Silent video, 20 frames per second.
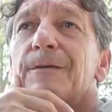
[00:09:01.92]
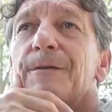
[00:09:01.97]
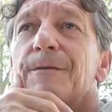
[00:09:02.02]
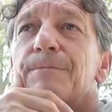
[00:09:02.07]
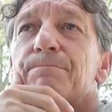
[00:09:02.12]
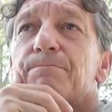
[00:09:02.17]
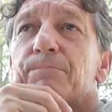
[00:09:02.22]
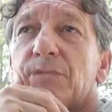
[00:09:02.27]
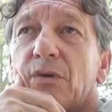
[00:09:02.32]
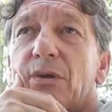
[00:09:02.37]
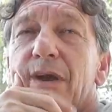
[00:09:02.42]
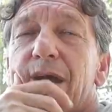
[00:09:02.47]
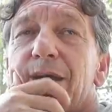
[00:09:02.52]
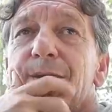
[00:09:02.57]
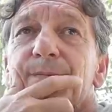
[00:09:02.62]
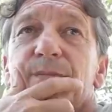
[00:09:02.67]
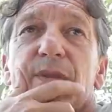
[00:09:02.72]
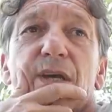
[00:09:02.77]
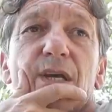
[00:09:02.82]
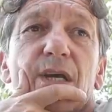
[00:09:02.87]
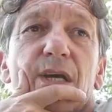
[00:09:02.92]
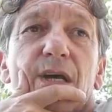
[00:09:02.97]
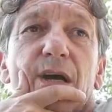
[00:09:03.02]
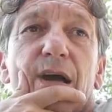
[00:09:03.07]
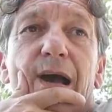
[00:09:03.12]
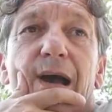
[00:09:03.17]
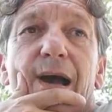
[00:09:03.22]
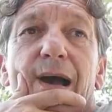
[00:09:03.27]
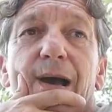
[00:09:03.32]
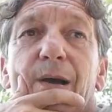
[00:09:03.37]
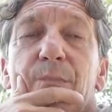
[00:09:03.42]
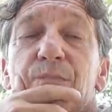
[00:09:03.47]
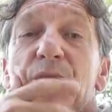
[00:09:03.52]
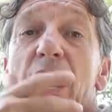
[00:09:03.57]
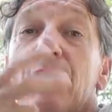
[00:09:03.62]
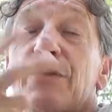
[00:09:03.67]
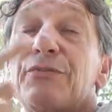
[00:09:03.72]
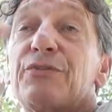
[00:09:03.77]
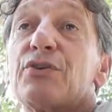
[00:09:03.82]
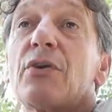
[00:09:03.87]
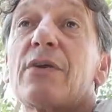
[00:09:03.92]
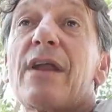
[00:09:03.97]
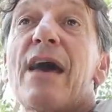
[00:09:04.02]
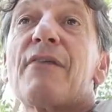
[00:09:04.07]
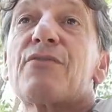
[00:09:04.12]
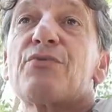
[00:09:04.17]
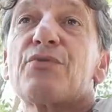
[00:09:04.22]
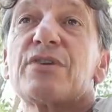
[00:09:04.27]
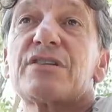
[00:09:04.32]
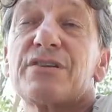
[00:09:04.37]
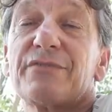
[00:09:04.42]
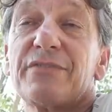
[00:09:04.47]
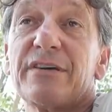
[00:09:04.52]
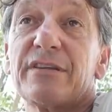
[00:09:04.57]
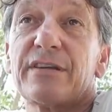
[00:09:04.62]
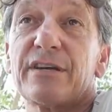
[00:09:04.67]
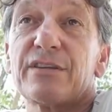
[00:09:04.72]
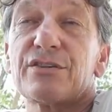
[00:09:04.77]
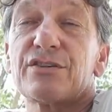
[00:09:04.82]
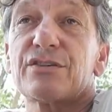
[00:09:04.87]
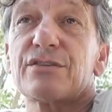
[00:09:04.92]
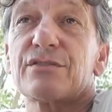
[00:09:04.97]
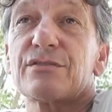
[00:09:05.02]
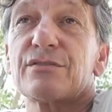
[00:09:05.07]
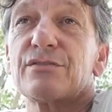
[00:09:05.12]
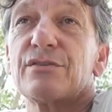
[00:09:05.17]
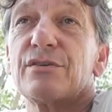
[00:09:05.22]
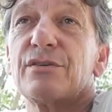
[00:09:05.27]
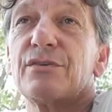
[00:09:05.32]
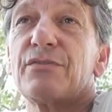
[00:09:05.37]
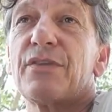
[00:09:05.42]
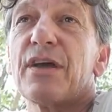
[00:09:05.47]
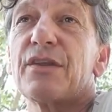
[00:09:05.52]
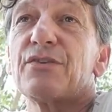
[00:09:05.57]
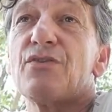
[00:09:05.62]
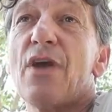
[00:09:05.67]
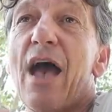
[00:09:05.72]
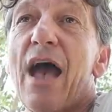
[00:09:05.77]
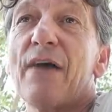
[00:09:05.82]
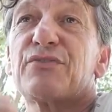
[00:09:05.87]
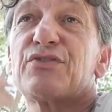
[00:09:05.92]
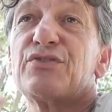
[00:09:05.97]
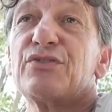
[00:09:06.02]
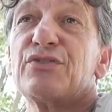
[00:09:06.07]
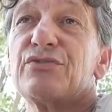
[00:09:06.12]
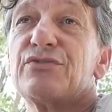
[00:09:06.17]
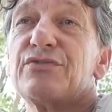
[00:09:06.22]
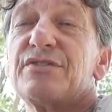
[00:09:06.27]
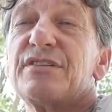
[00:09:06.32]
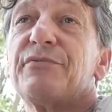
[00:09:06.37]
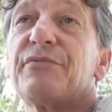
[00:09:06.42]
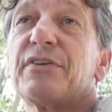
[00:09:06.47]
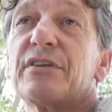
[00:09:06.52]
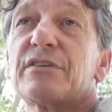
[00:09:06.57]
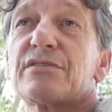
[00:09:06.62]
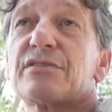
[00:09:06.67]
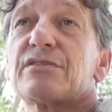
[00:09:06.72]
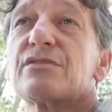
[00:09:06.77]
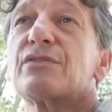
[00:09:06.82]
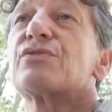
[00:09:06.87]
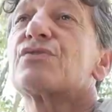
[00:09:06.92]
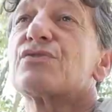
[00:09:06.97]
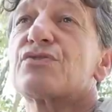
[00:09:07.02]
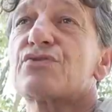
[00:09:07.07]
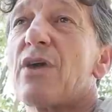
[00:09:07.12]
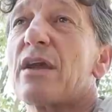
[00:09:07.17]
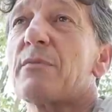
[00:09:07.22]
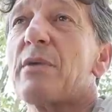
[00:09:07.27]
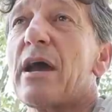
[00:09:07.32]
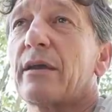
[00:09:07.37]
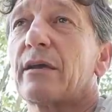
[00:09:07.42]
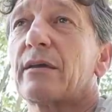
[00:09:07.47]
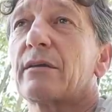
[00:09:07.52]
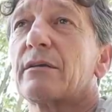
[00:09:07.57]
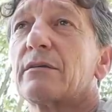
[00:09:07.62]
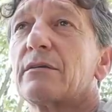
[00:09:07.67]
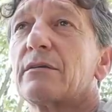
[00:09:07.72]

True. Okay. Um, now, if you don't have a reach advantage, then you have to use defense to strike back,